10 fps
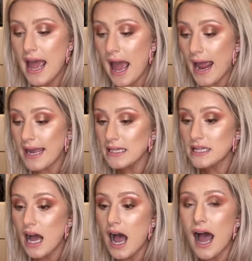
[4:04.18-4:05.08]
and
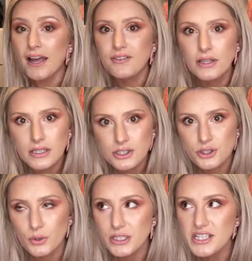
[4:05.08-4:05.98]
I found these
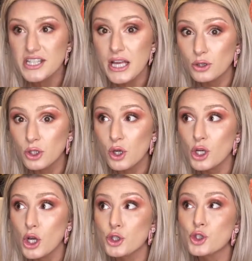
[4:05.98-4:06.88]
shorts that
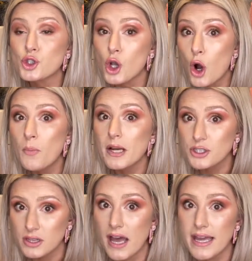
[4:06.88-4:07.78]
look so
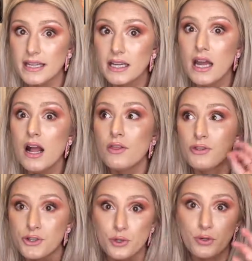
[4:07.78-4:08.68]
much like
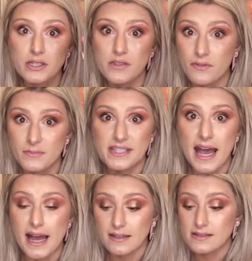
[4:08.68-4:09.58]
the shorts from
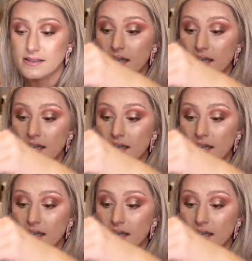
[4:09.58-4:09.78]
Saks.